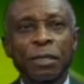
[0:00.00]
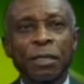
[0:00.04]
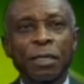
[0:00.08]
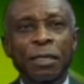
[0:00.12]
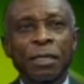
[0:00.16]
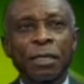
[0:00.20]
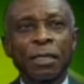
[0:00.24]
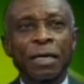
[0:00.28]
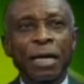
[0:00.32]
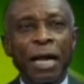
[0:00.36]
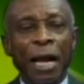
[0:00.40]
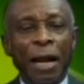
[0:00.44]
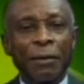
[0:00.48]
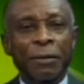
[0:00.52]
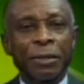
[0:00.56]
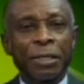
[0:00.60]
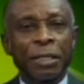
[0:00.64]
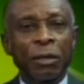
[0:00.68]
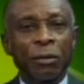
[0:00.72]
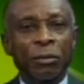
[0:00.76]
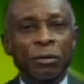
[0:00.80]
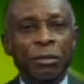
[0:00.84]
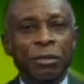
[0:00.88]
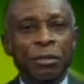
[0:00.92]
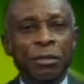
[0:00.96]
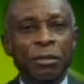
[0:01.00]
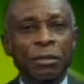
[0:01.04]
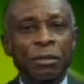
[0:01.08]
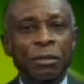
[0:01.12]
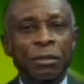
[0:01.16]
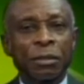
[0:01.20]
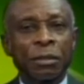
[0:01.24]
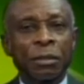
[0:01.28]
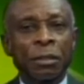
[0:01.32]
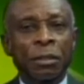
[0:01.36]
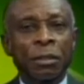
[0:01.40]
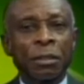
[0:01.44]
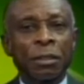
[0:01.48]
carry out
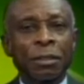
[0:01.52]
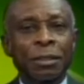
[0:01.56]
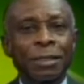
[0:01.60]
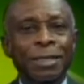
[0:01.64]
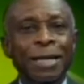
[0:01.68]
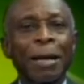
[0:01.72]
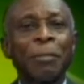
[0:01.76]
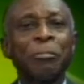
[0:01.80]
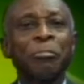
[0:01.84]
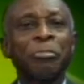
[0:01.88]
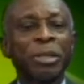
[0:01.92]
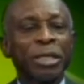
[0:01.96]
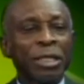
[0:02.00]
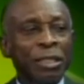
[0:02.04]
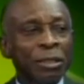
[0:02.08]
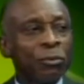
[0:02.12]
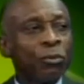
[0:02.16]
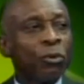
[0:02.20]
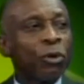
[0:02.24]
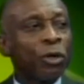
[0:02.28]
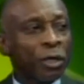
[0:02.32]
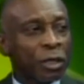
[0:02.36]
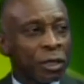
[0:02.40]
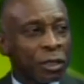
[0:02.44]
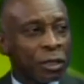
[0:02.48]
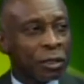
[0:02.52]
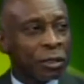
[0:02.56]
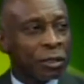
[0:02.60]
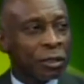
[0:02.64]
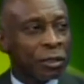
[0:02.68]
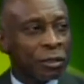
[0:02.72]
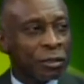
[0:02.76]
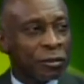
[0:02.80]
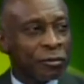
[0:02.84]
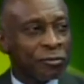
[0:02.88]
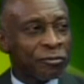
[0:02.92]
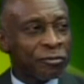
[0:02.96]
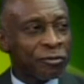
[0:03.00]
campaign work
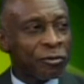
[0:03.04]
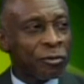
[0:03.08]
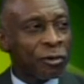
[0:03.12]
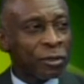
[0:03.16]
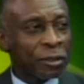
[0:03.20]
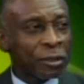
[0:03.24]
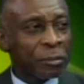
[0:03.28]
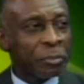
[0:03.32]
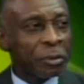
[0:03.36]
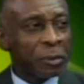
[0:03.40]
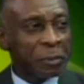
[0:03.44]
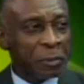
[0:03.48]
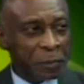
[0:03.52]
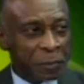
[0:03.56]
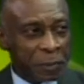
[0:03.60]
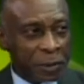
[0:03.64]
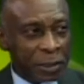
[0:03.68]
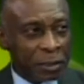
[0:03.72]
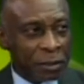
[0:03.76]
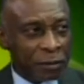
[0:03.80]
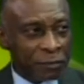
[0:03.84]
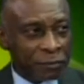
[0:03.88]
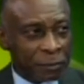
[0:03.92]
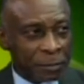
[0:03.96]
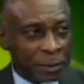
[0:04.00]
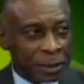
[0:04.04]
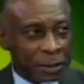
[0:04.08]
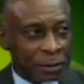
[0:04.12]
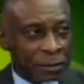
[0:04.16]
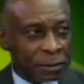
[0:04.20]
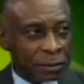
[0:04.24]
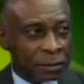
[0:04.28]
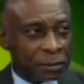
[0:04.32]
for the PPP government.